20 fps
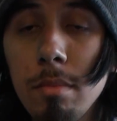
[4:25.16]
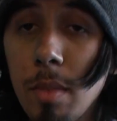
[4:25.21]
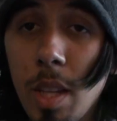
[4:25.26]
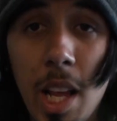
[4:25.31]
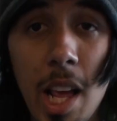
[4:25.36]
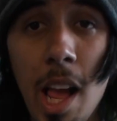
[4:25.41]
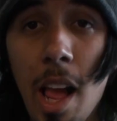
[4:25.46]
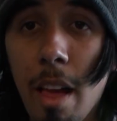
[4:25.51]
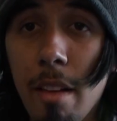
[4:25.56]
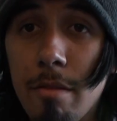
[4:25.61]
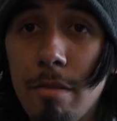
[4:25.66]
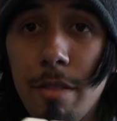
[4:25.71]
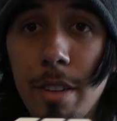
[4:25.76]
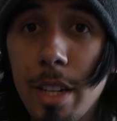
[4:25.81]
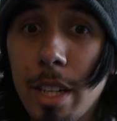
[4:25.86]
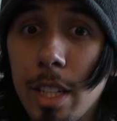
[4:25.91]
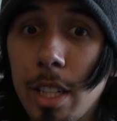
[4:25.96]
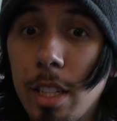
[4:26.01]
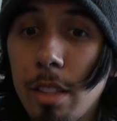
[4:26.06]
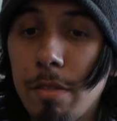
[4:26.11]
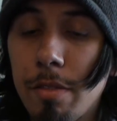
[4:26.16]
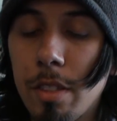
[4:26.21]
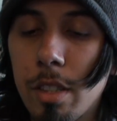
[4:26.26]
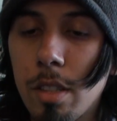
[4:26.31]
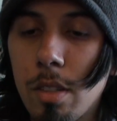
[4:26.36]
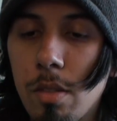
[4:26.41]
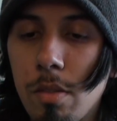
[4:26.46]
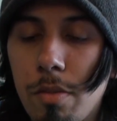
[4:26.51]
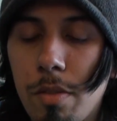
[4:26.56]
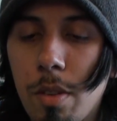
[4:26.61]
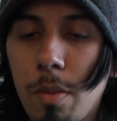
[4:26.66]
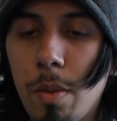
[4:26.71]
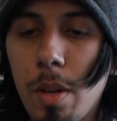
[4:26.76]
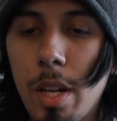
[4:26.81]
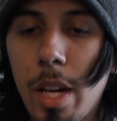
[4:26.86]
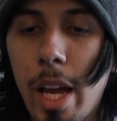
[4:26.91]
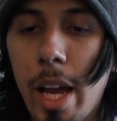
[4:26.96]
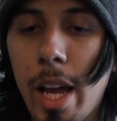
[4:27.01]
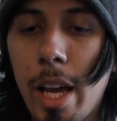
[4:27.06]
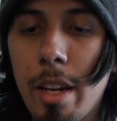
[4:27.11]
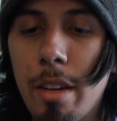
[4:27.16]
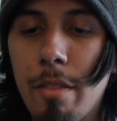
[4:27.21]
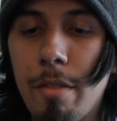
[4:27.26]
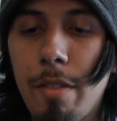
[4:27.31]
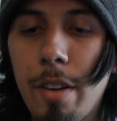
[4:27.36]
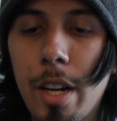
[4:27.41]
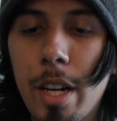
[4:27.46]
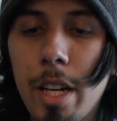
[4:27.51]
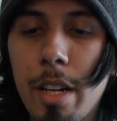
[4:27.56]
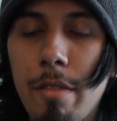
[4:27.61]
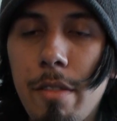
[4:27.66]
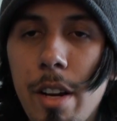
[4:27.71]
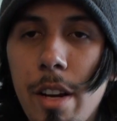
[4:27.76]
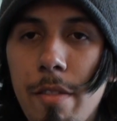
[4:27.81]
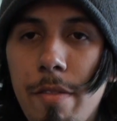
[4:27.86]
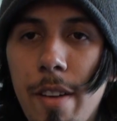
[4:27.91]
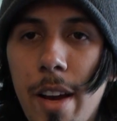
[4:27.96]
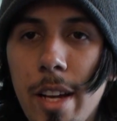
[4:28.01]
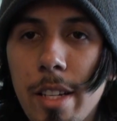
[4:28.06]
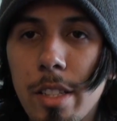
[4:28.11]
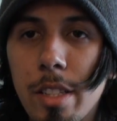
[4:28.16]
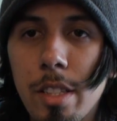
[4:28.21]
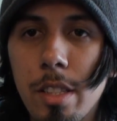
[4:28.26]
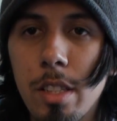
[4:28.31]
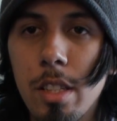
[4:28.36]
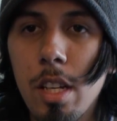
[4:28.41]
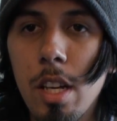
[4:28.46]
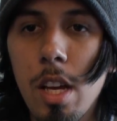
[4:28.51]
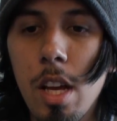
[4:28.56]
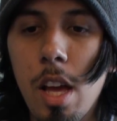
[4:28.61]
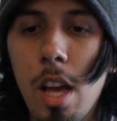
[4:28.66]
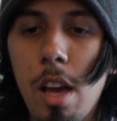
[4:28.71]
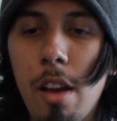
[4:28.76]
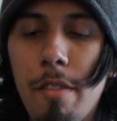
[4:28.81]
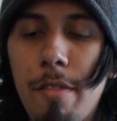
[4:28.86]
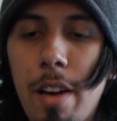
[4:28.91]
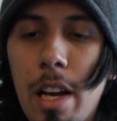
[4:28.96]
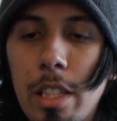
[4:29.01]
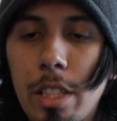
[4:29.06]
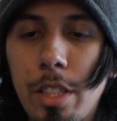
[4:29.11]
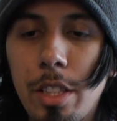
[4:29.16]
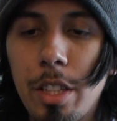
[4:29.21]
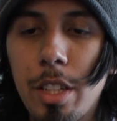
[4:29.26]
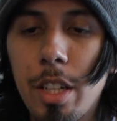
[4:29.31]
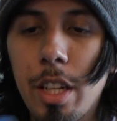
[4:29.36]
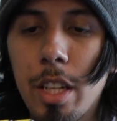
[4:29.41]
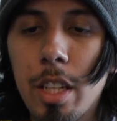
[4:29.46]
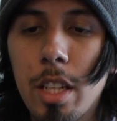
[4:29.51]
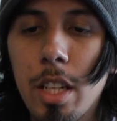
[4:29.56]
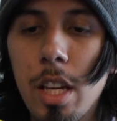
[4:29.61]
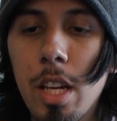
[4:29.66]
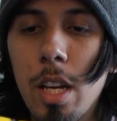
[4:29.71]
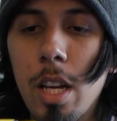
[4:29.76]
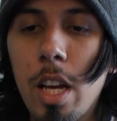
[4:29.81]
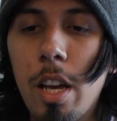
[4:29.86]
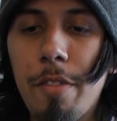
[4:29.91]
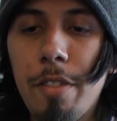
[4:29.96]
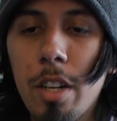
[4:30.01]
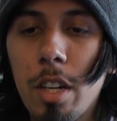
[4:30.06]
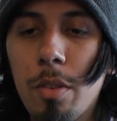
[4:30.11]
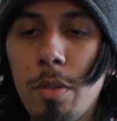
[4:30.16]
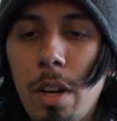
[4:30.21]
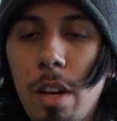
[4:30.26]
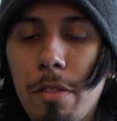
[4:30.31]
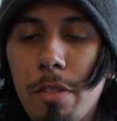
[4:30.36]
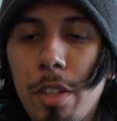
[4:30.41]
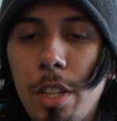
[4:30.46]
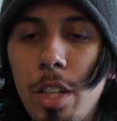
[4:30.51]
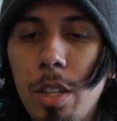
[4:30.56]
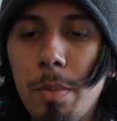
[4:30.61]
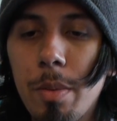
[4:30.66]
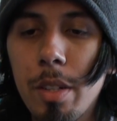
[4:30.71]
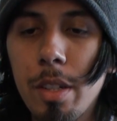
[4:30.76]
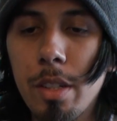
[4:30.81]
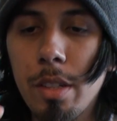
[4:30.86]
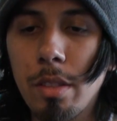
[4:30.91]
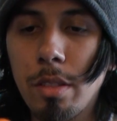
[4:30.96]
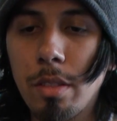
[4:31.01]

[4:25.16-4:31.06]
yeah, very good for one hand. Very, very fast turning. If you're a rough cuber,